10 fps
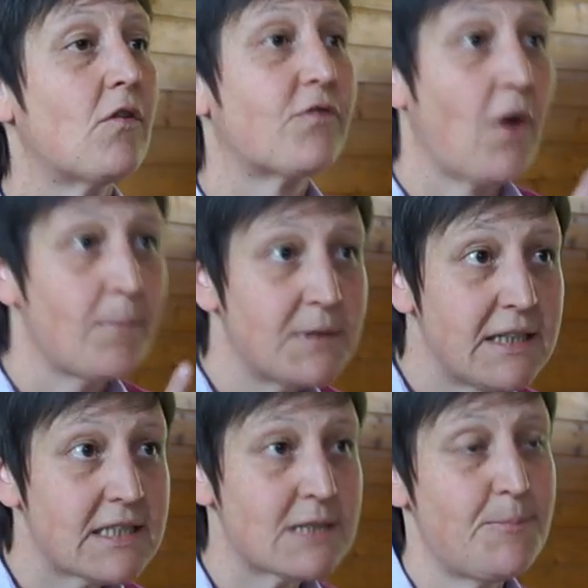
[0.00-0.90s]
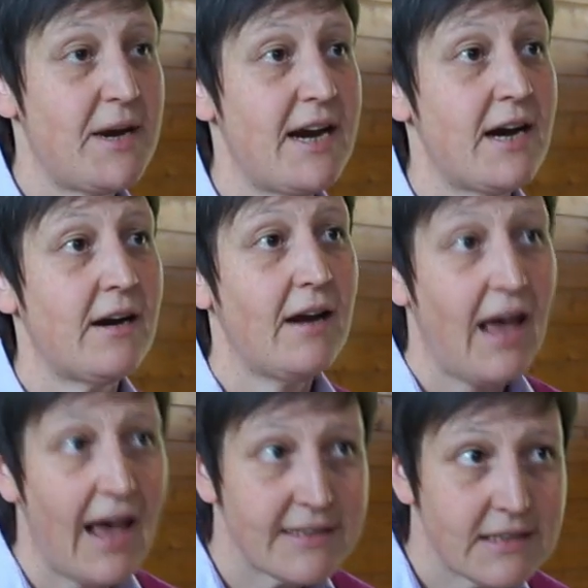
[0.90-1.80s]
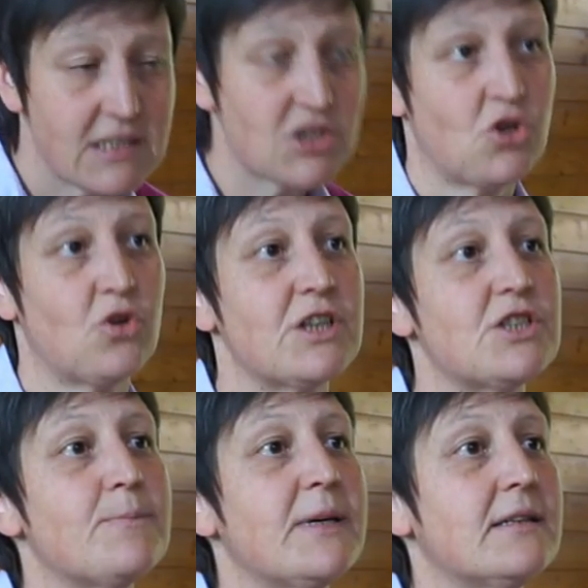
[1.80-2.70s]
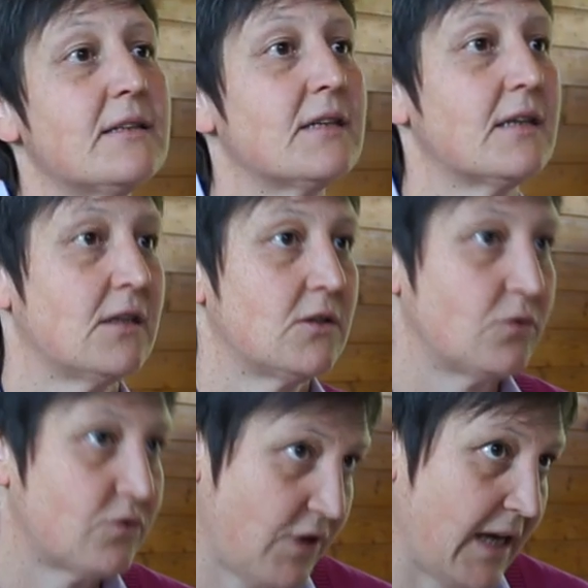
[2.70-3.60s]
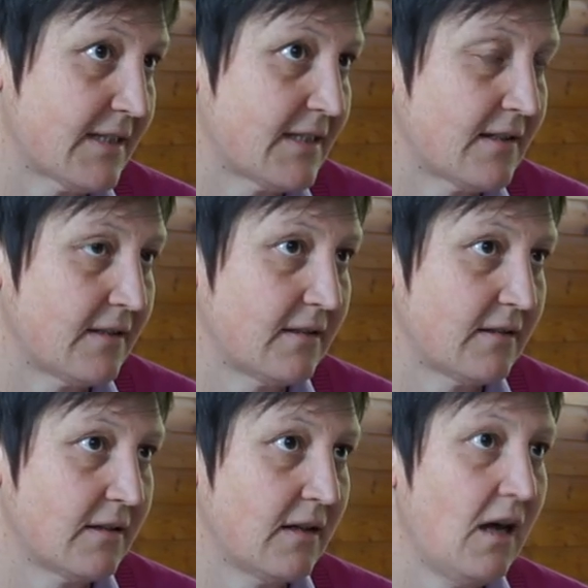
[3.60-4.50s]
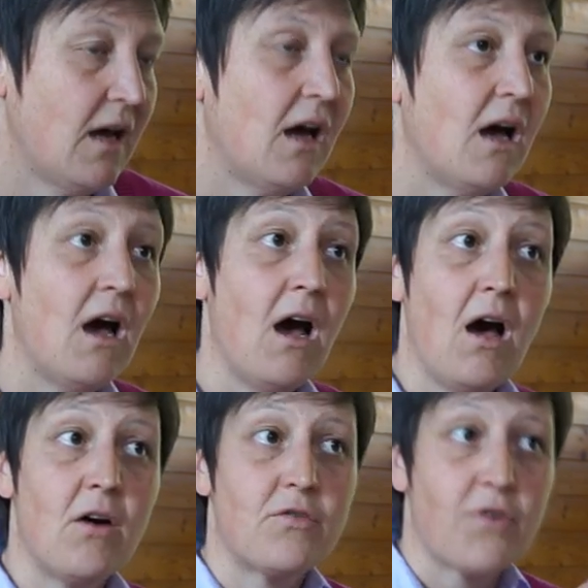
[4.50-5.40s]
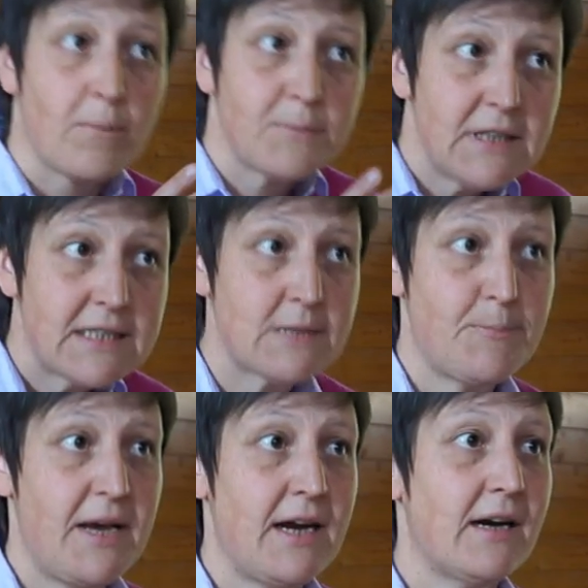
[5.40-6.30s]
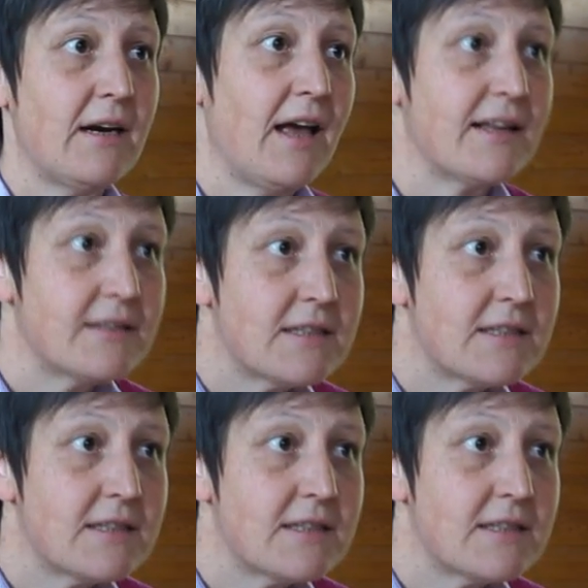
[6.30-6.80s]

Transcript: from despair and discouragement to trust. From despair and